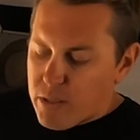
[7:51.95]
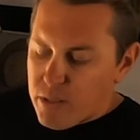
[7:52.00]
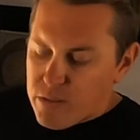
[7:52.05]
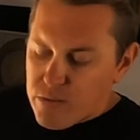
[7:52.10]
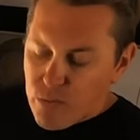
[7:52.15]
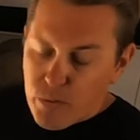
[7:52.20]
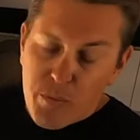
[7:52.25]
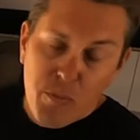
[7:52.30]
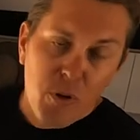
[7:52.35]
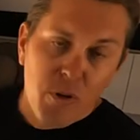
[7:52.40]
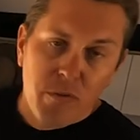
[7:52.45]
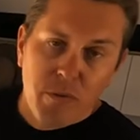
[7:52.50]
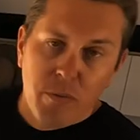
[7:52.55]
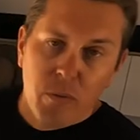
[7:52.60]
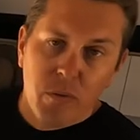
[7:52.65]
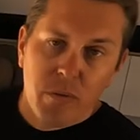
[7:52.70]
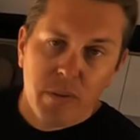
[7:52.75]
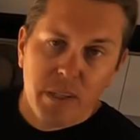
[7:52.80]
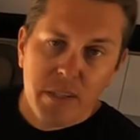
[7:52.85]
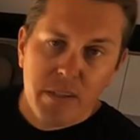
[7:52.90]
It's
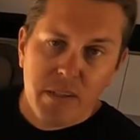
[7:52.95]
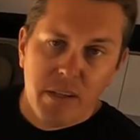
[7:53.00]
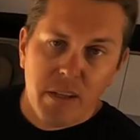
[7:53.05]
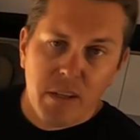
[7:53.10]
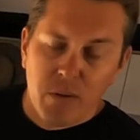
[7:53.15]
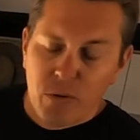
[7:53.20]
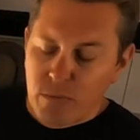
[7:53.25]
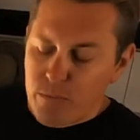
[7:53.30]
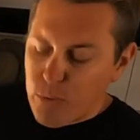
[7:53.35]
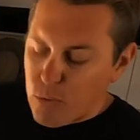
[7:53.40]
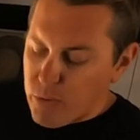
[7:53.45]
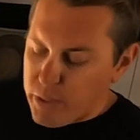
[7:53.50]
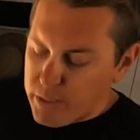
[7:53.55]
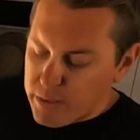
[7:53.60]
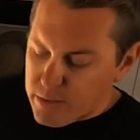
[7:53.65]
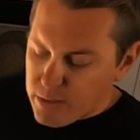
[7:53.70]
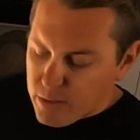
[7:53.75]
removable, there's another good point.